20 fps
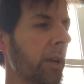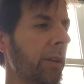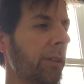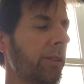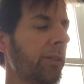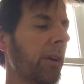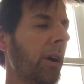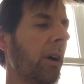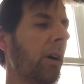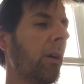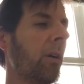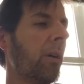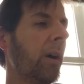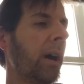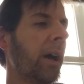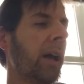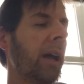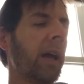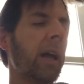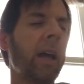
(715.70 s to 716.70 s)
So
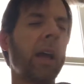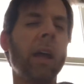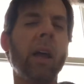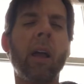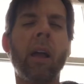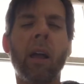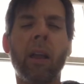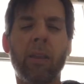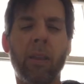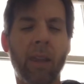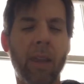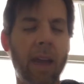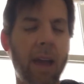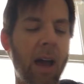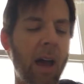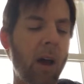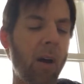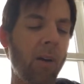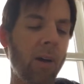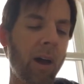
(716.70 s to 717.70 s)

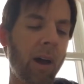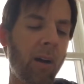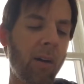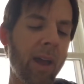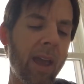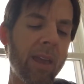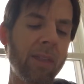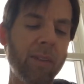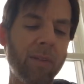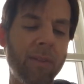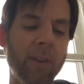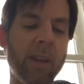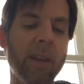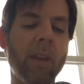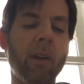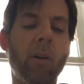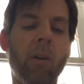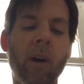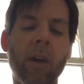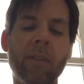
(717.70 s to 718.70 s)
I'll end the
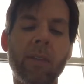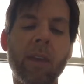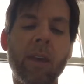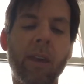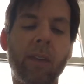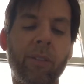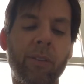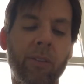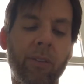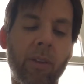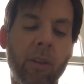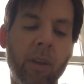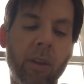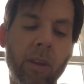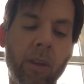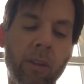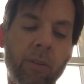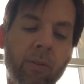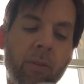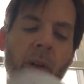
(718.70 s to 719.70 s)
video on this
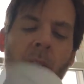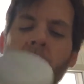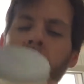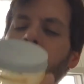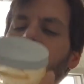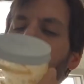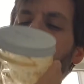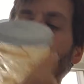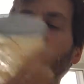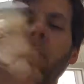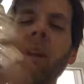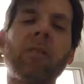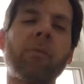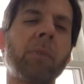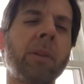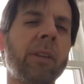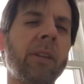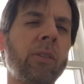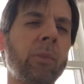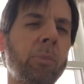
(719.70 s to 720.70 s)
and try to brief.
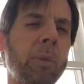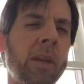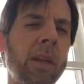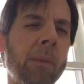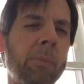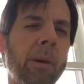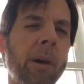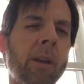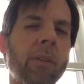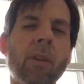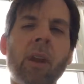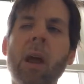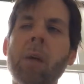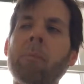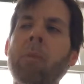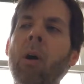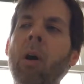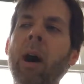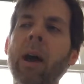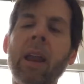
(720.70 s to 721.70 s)
But this peanut butter that I
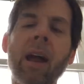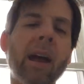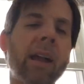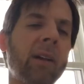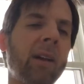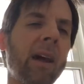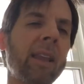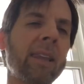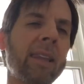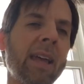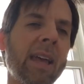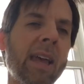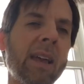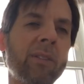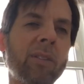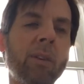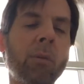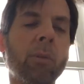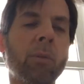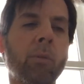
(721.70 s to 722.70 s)
bought, I got
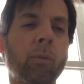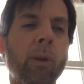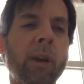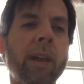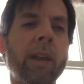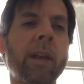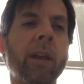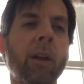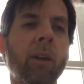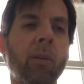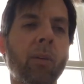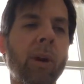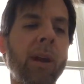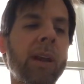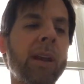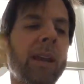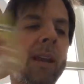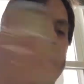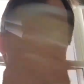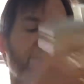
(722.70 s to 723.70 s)
lazy with reading
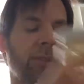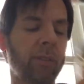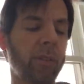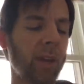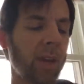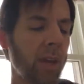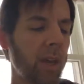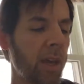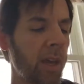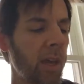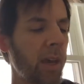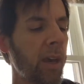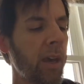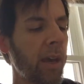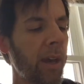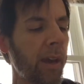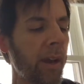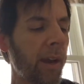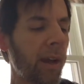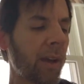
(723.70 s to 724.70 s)
ingredients,
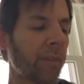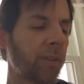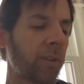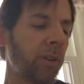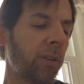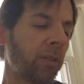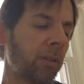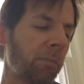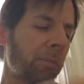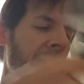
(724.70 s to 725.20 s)
and I have to use a